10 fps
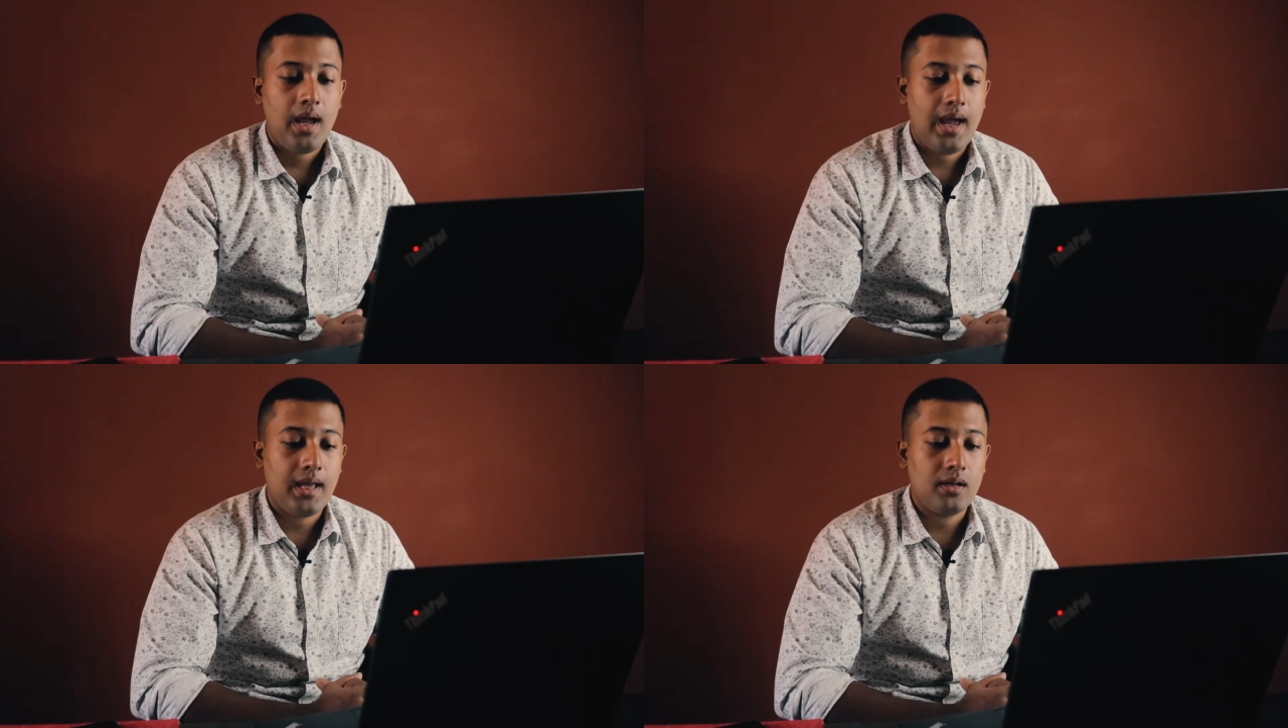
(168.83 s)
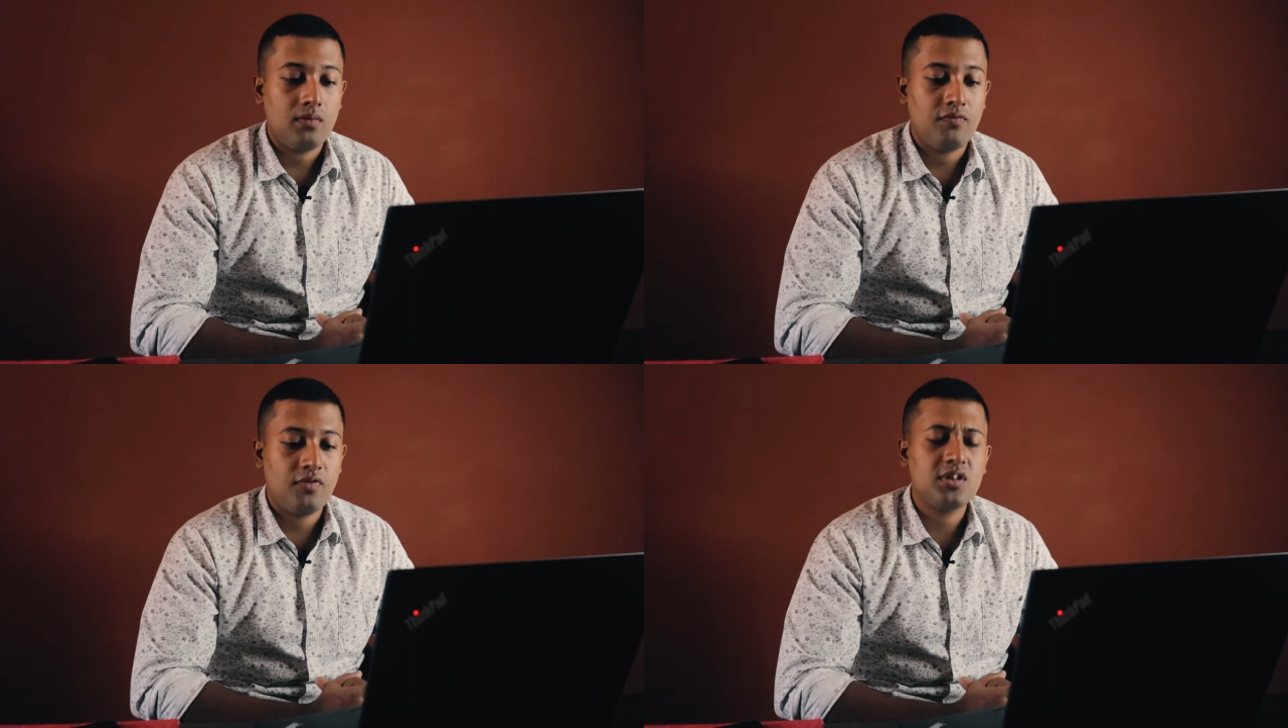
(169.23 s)

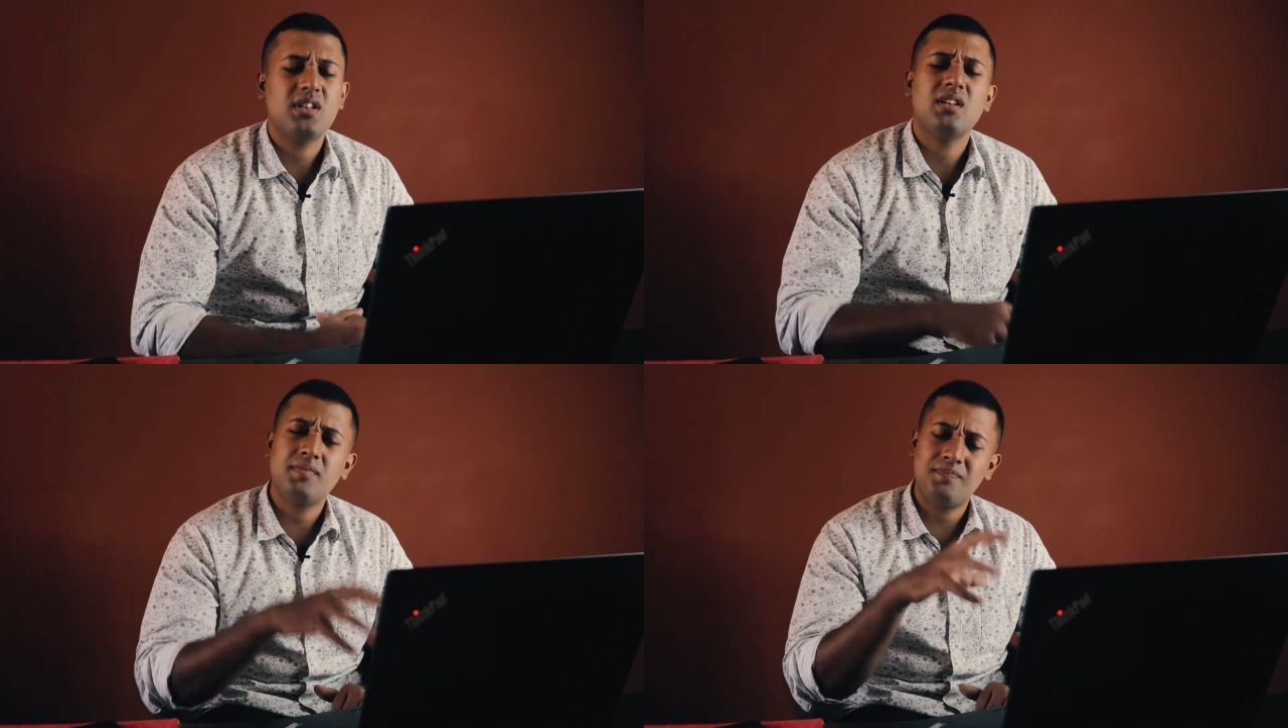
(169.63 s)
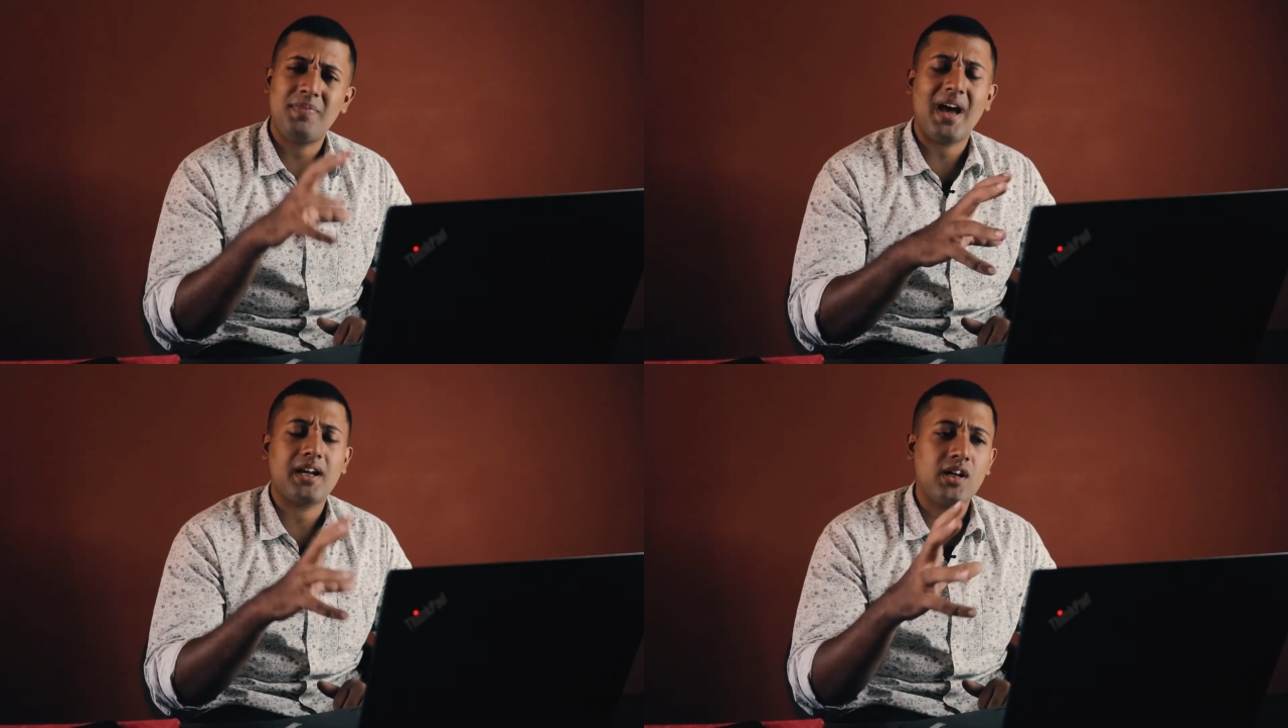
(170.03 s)
and for the
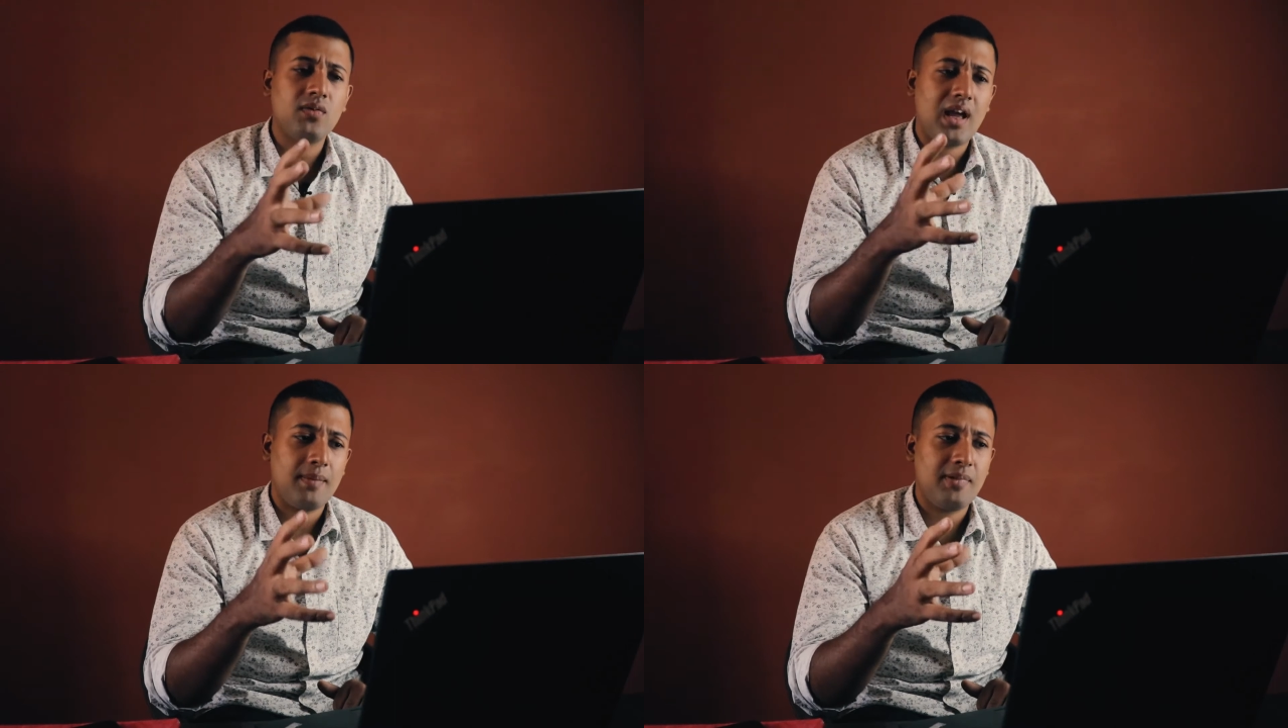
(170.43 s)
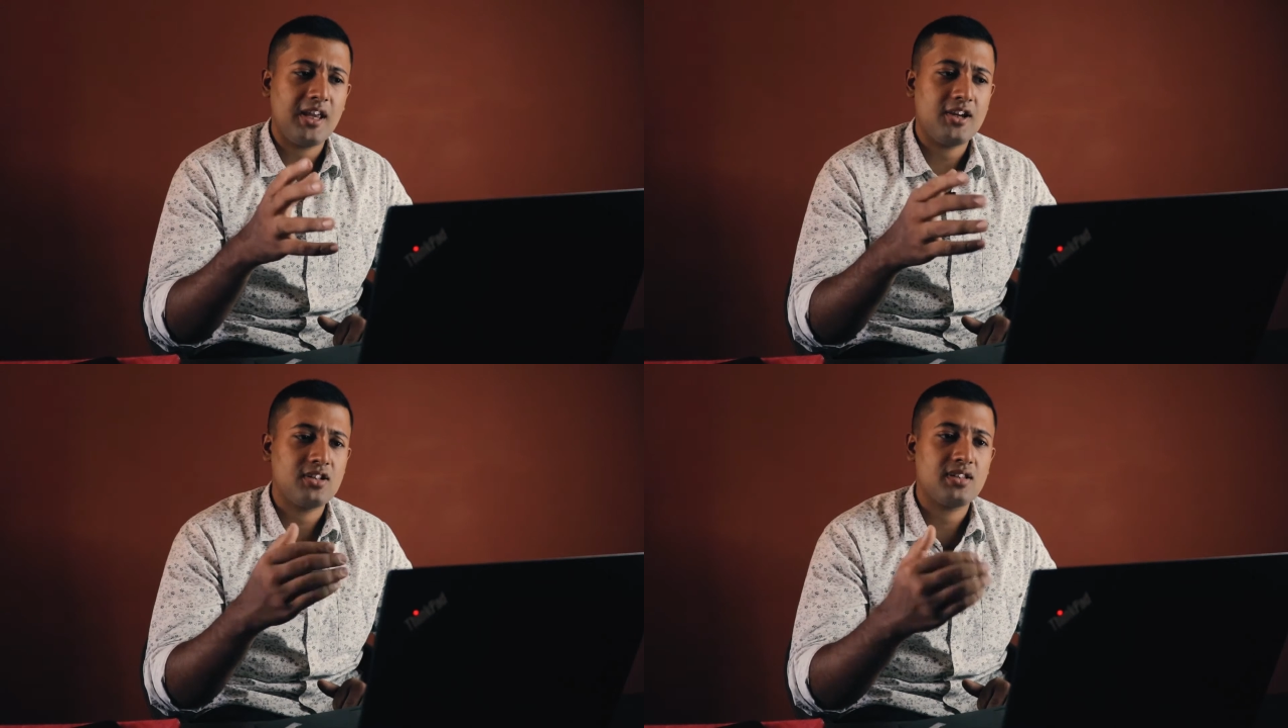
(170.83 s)
background
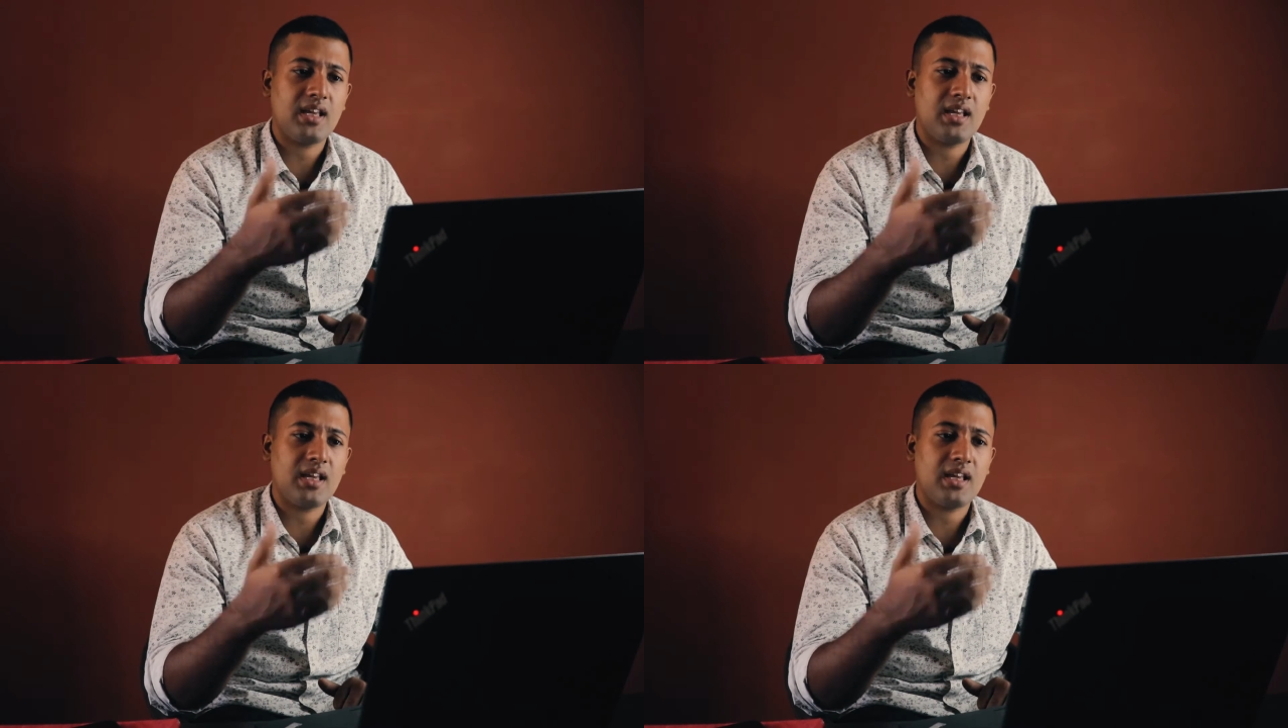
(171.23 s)
applications